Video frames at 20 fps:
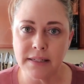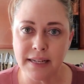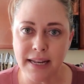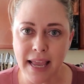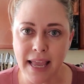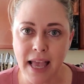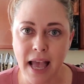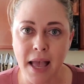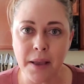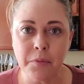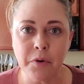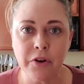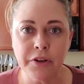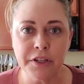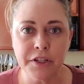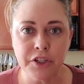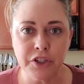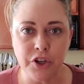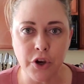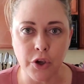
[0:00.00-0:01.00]
Today I'm going
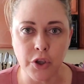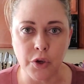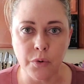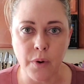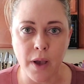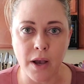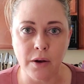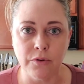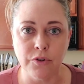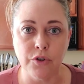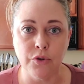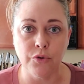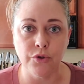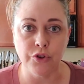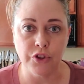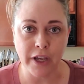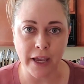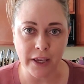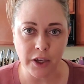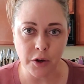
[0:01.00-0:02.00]
to show you how to
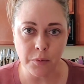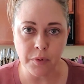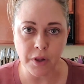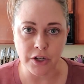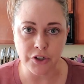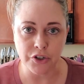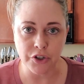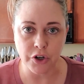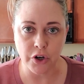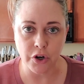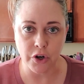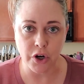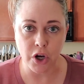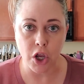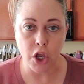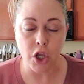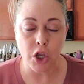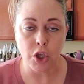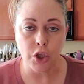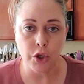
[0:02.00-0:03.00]
check your blood sugar
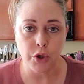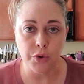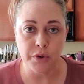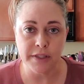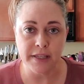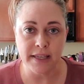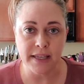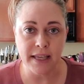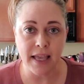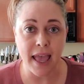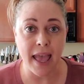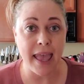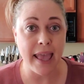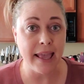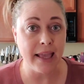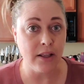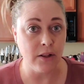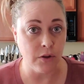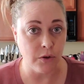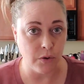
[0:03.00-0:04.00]
using
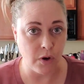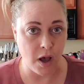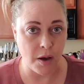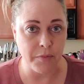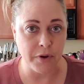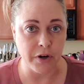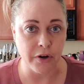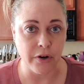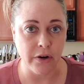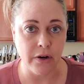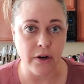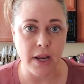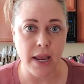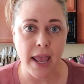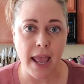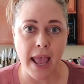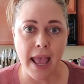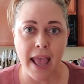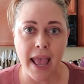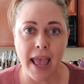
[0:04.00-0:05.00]
a glucometer
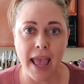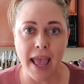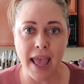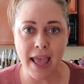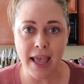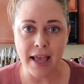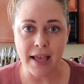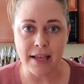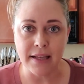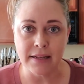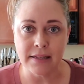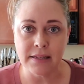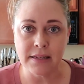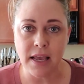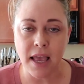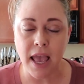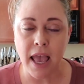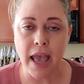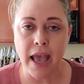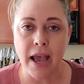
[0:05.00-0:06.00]
and
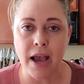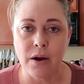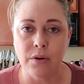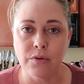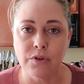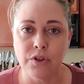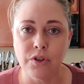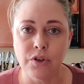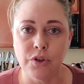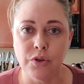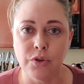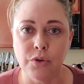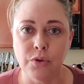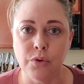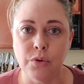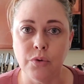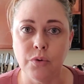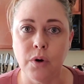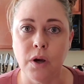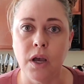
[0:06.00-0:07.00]
how
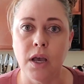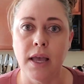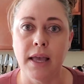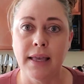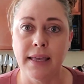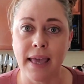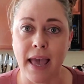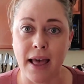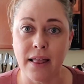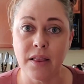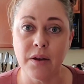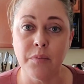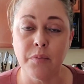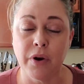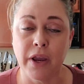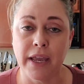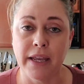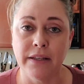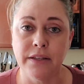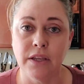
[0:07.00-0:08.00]
to
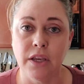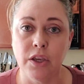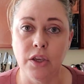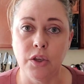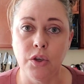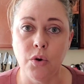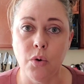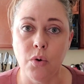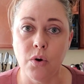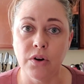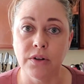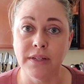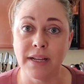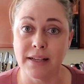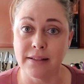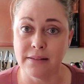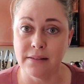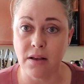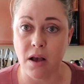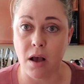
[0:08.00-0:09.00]
calibrate your
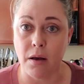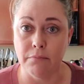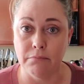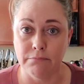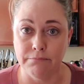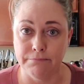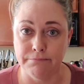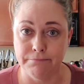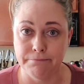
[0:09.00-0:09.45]
Dexcom,